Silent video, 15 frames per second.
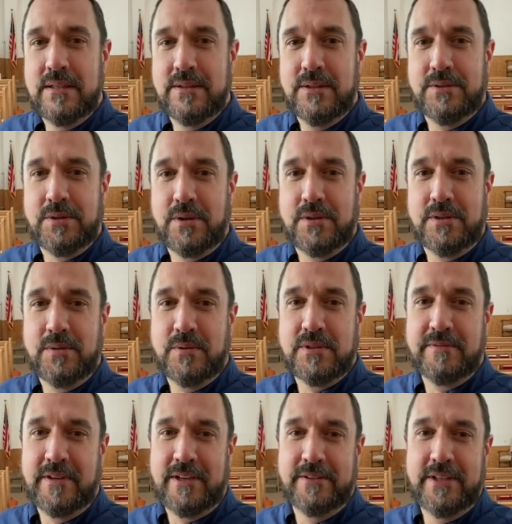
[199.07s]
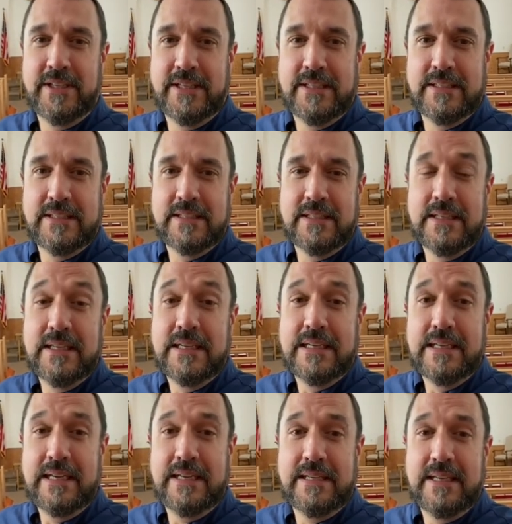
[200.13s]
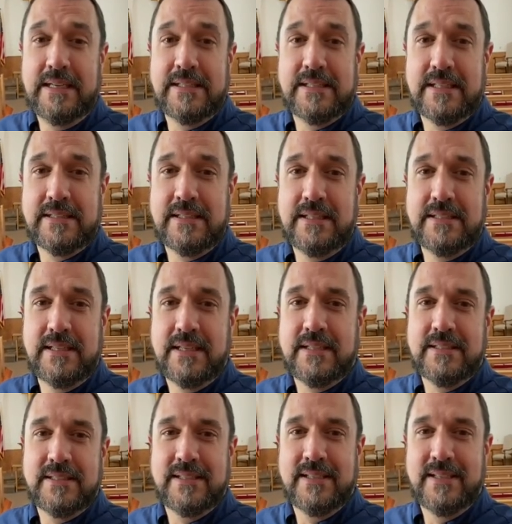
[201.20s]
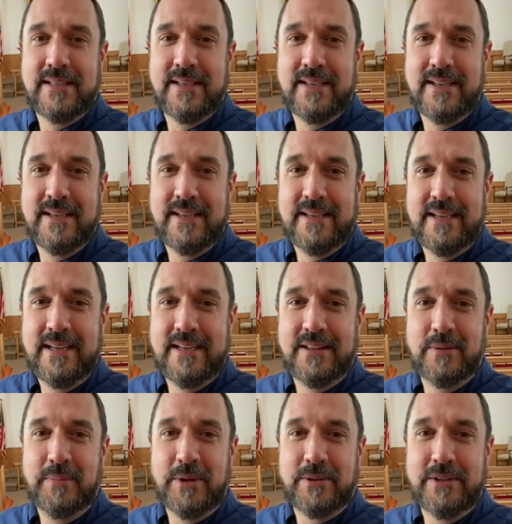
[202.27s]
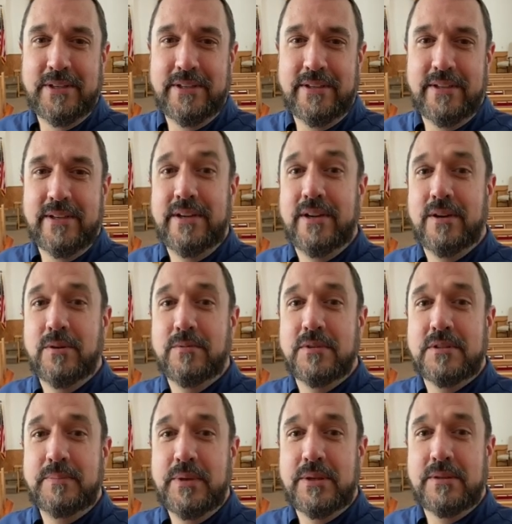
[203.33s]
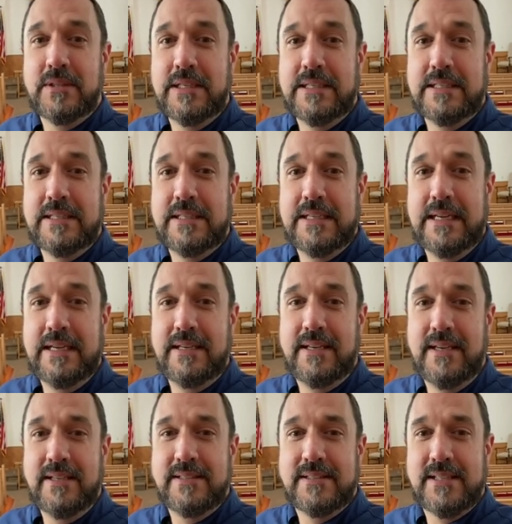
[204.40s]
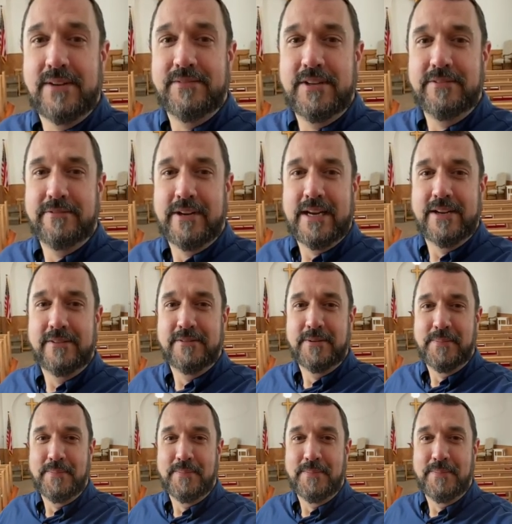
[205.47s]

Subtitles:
The church was founded in 1866, and the building here was built in 1875.